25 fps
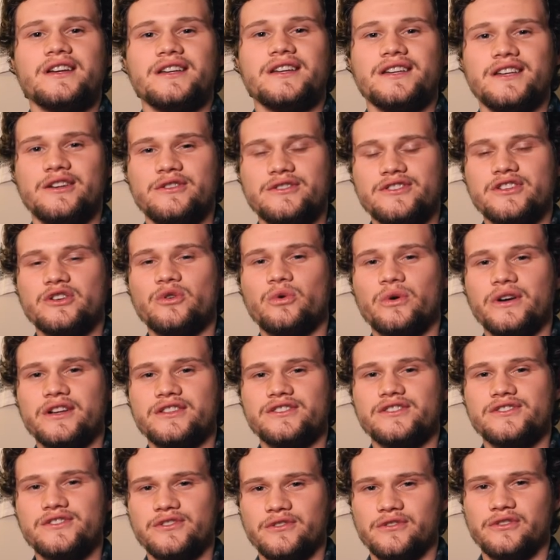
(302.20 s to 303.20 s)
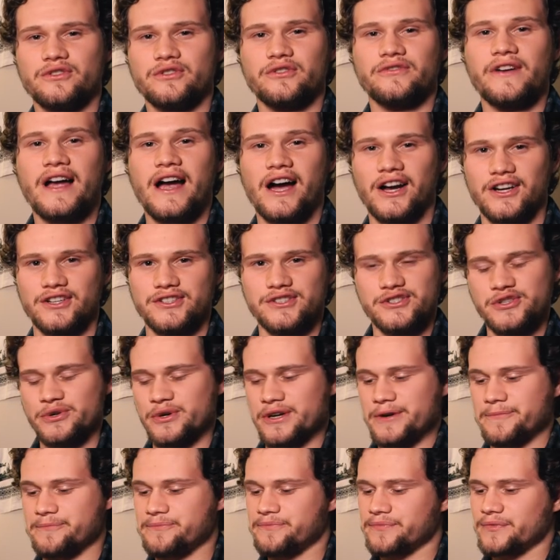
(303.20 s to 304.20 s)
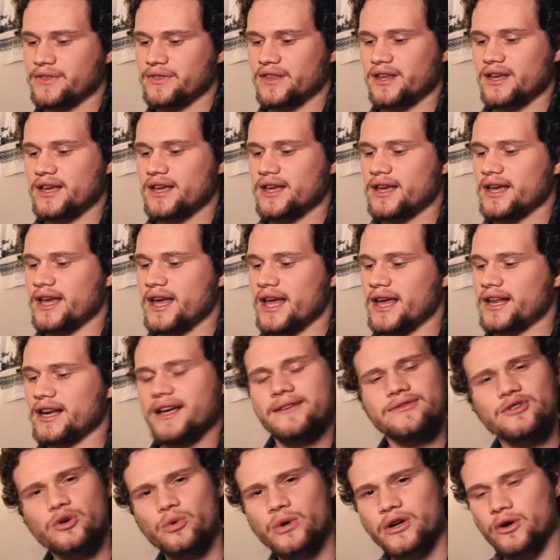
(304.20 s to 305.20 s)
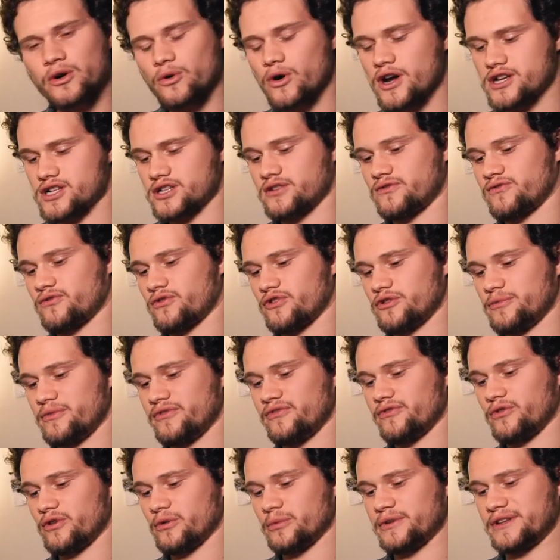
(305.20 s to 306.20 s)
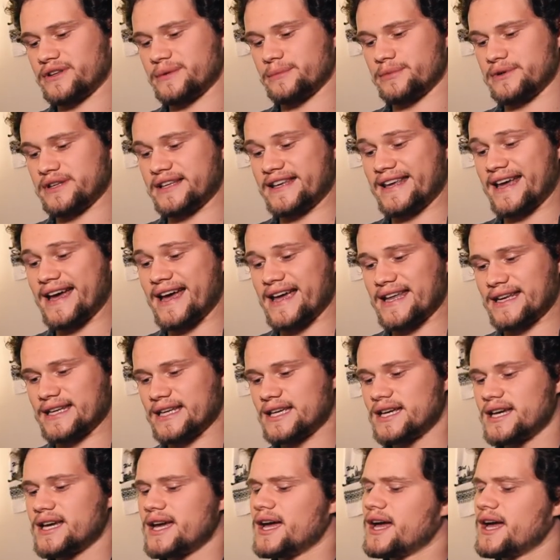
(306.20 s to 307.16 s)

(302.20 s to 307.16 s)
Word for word: Here's a quick tutorial of how to do it. And I have a quick question for you before we begin.